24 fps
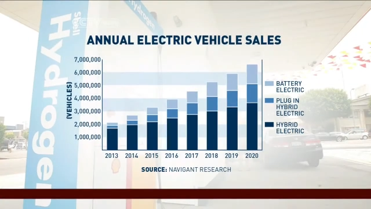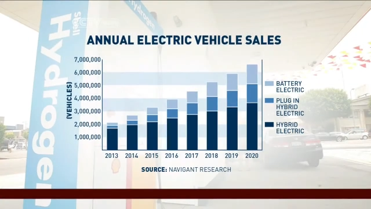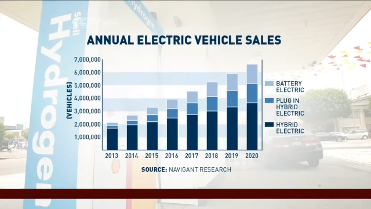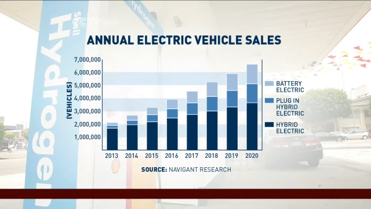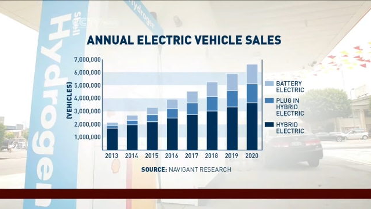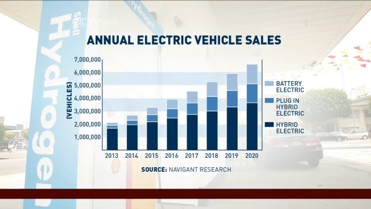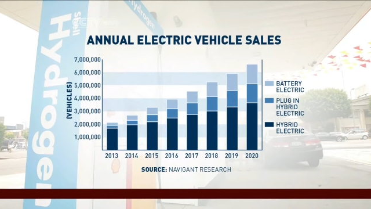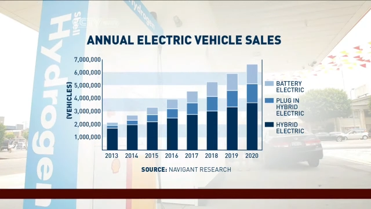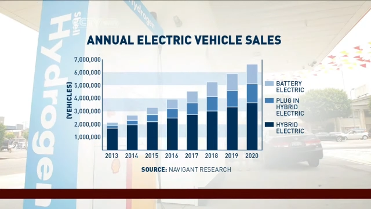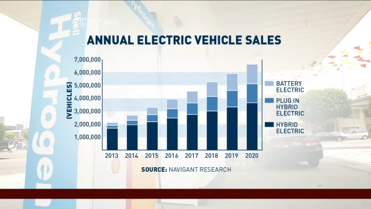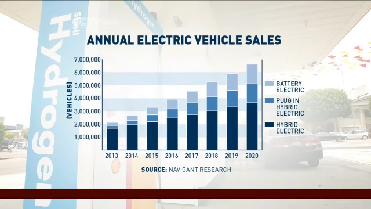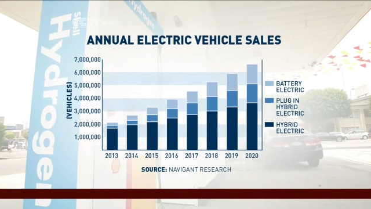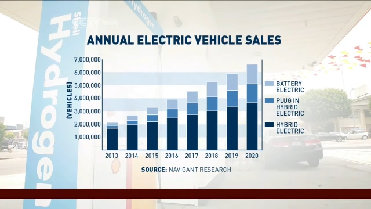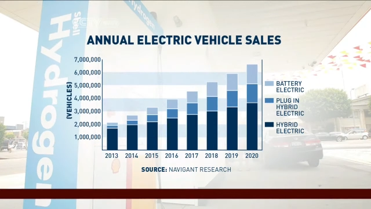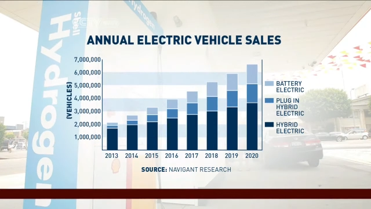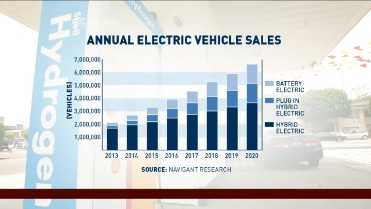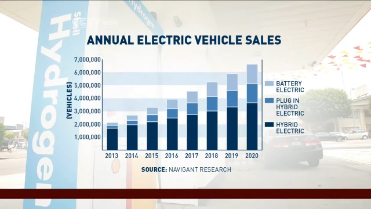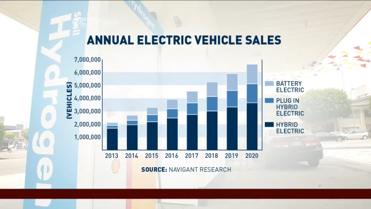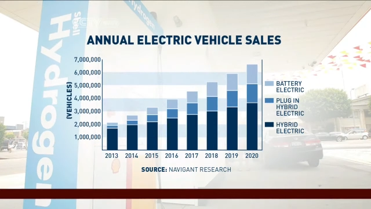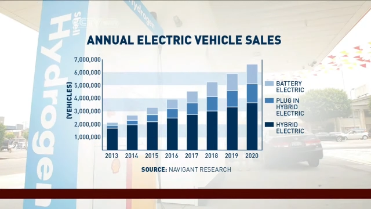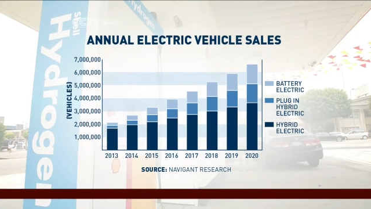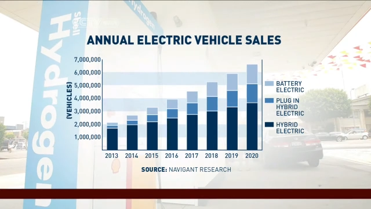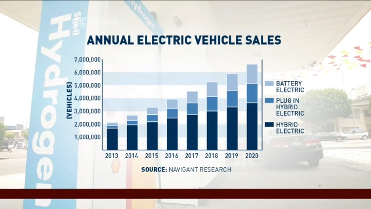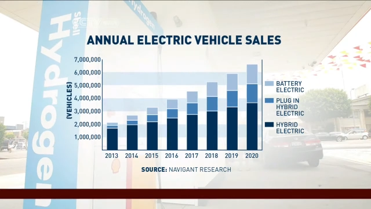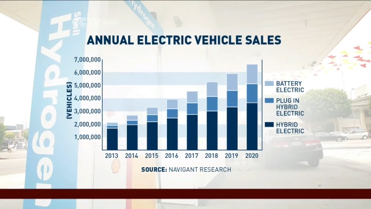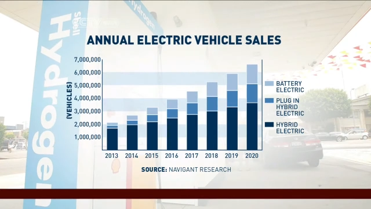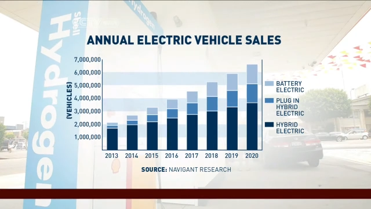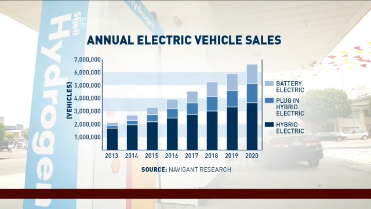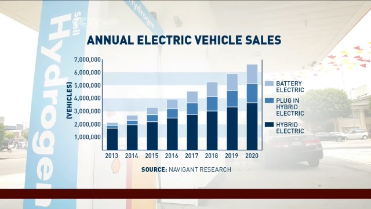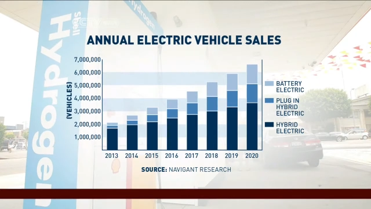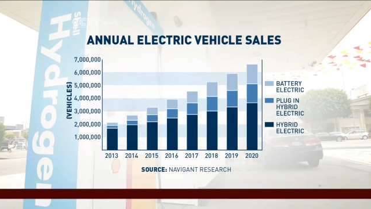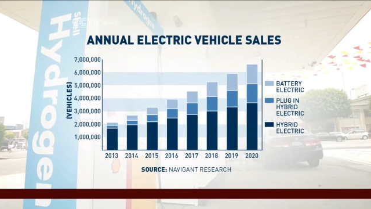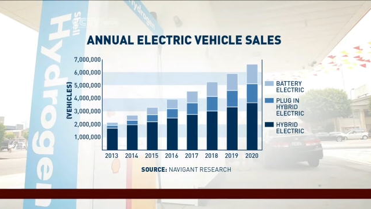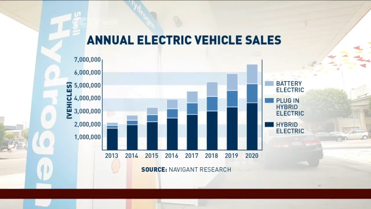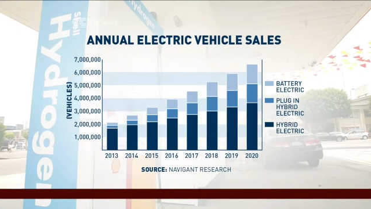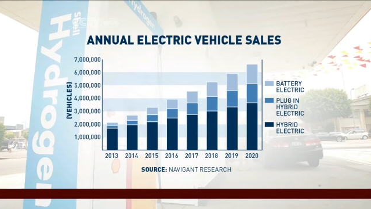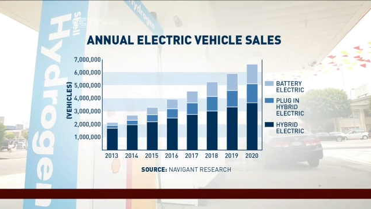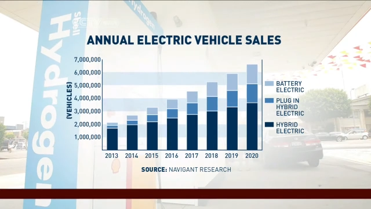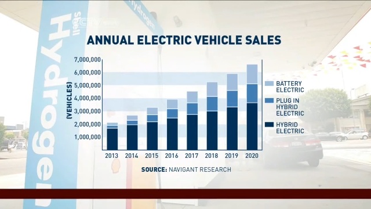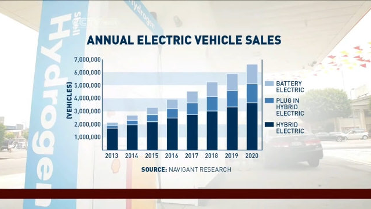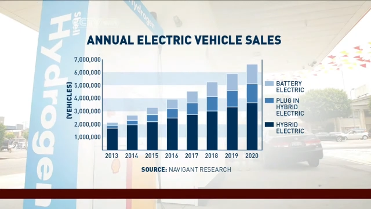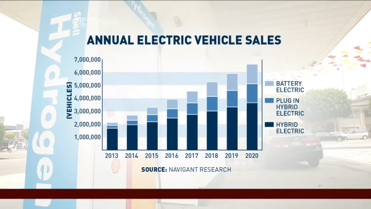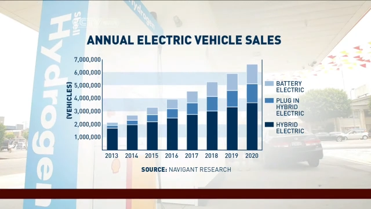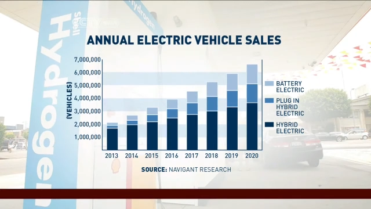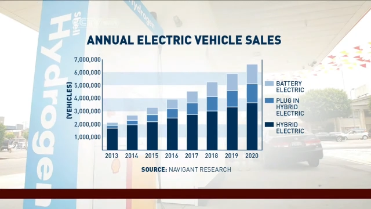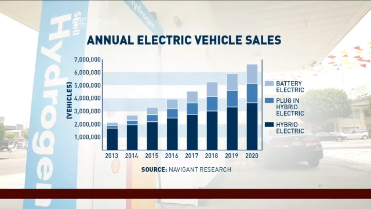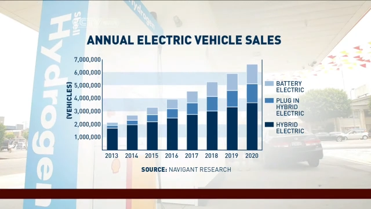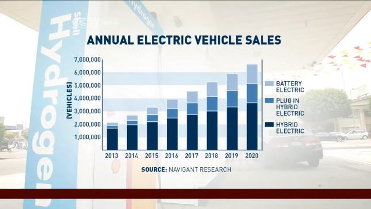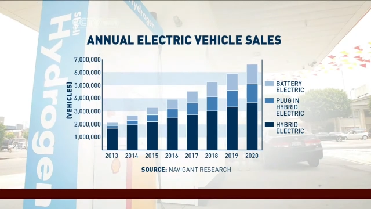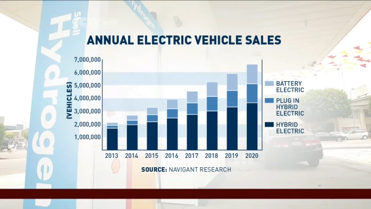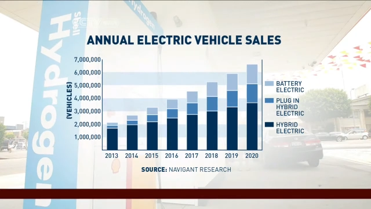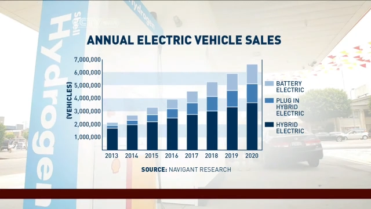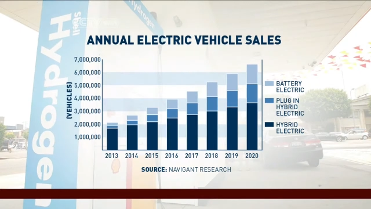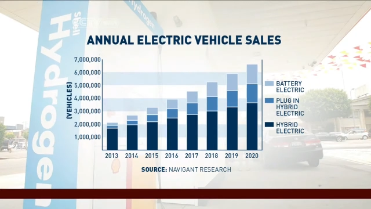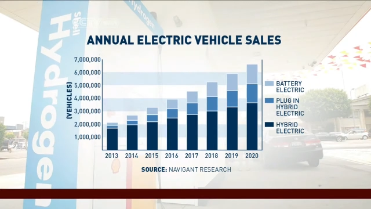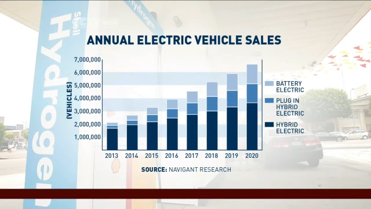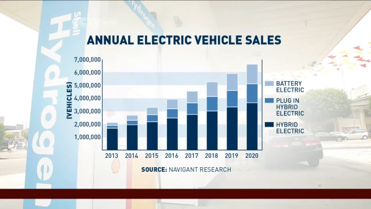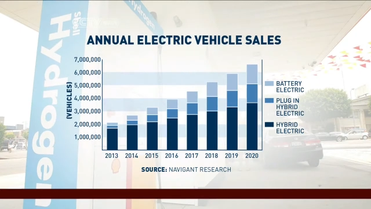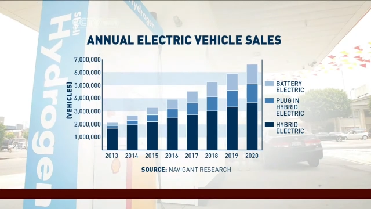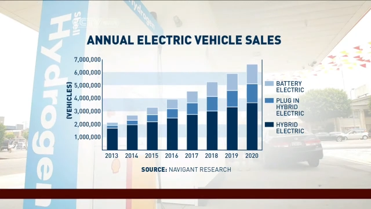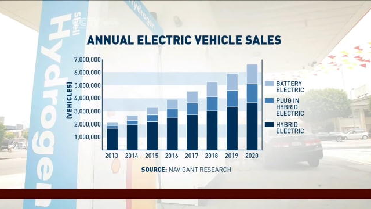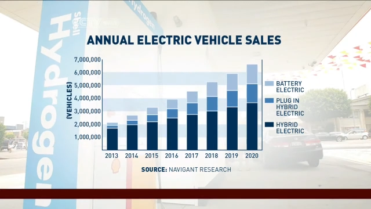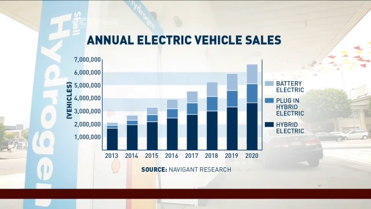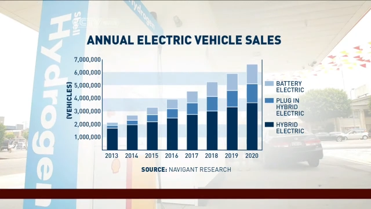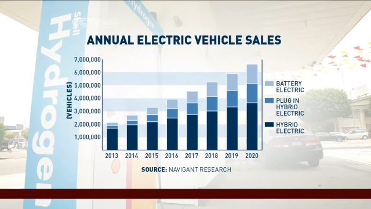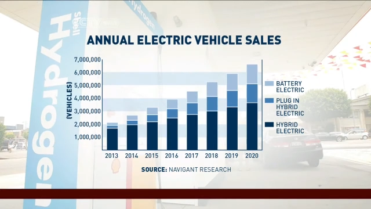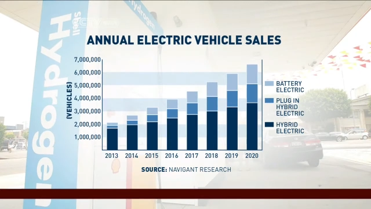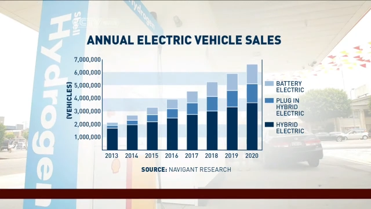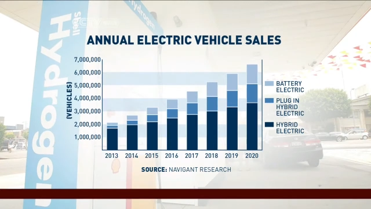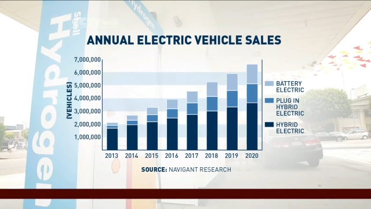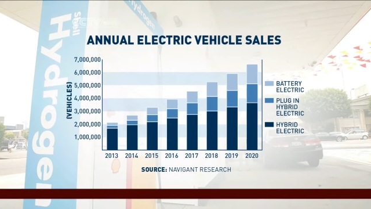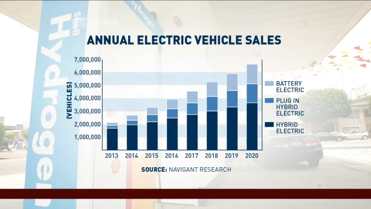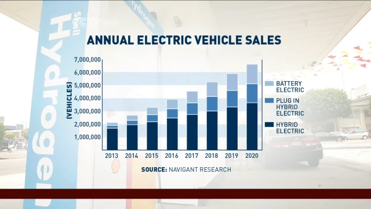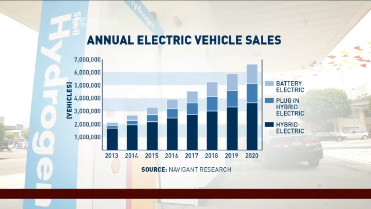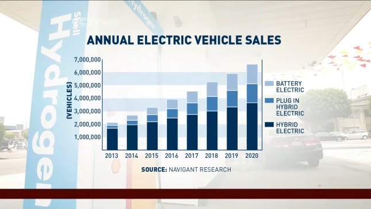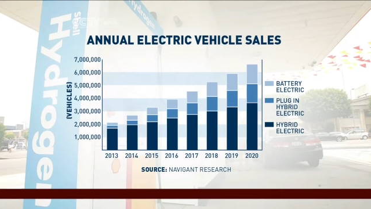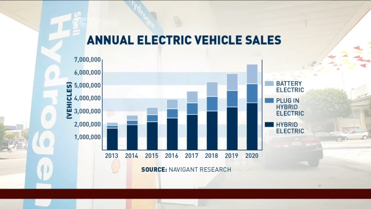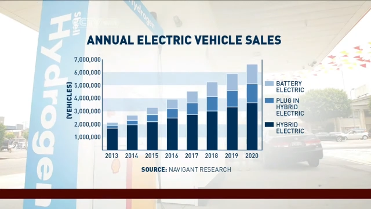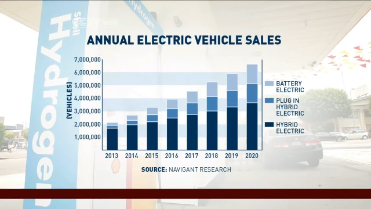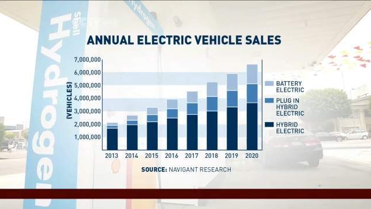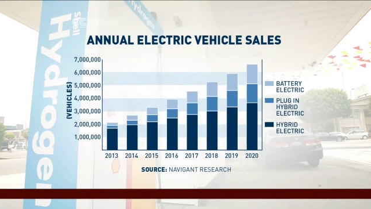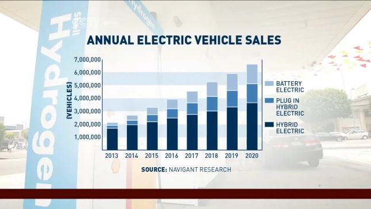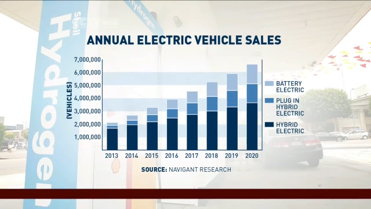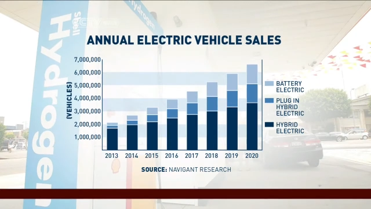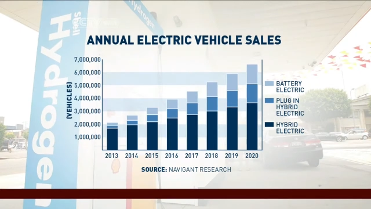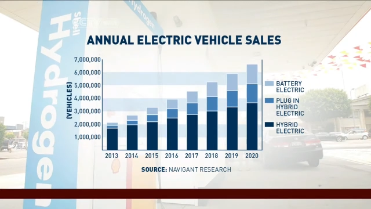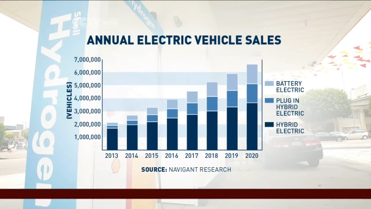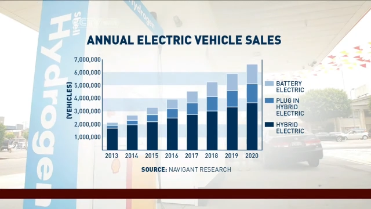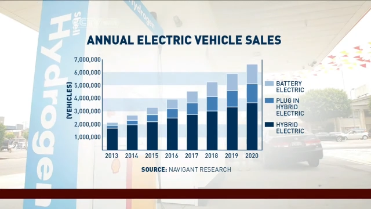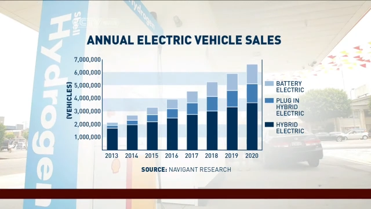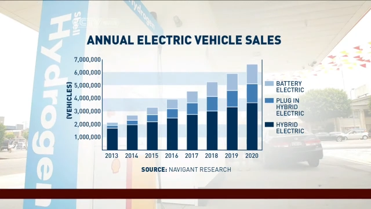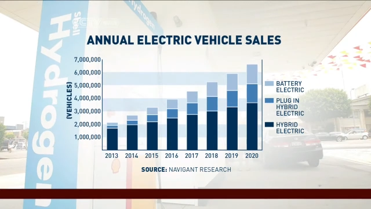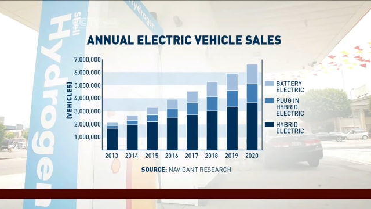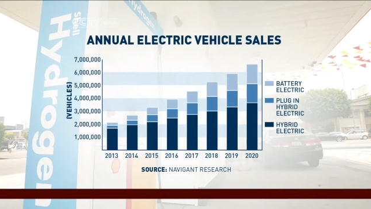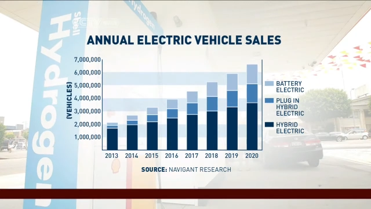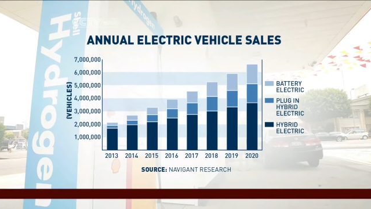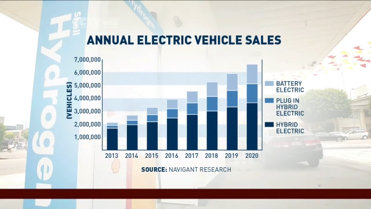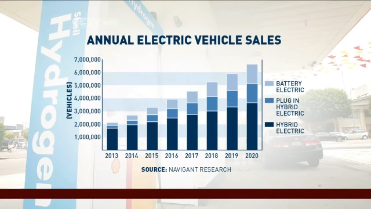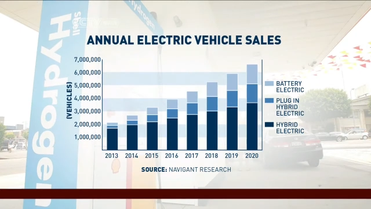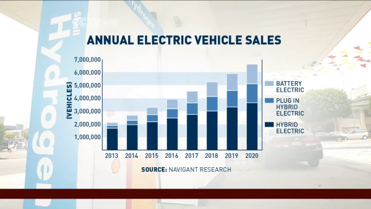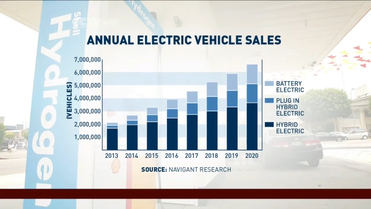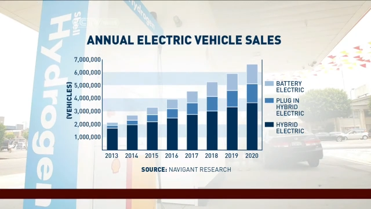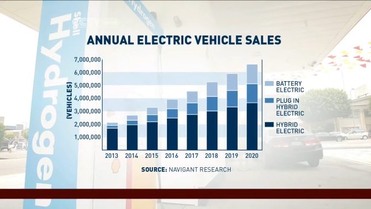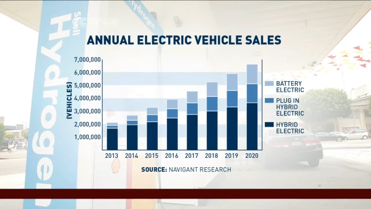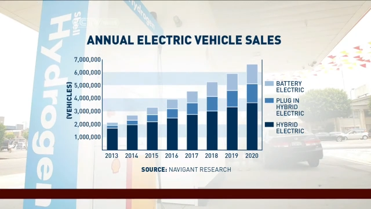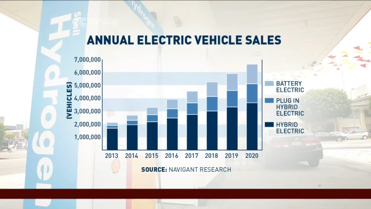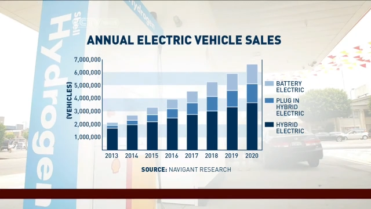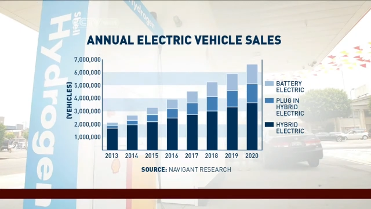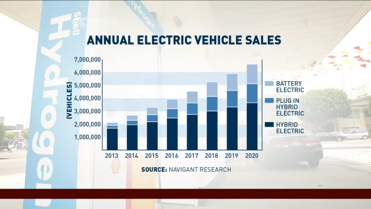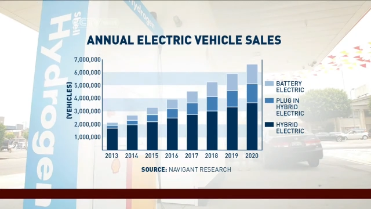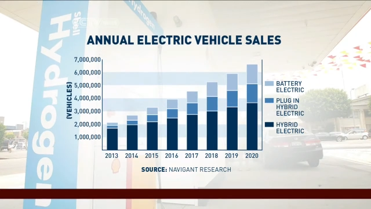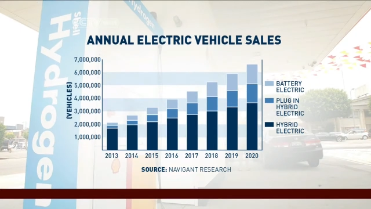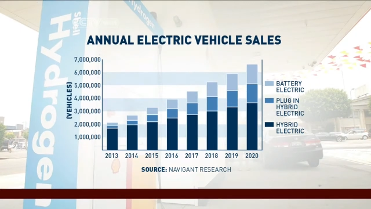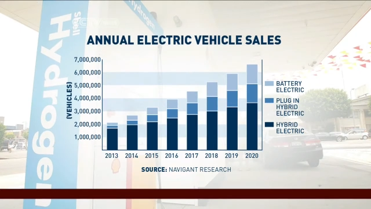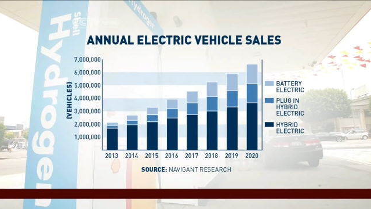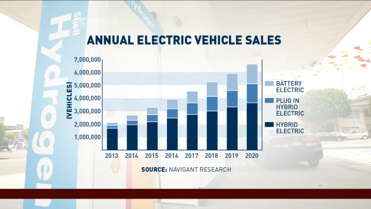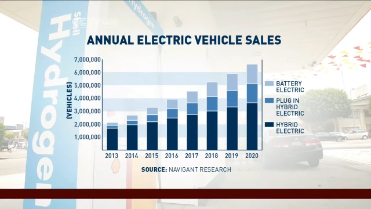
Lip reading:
No face is visible, so there are no lips to read.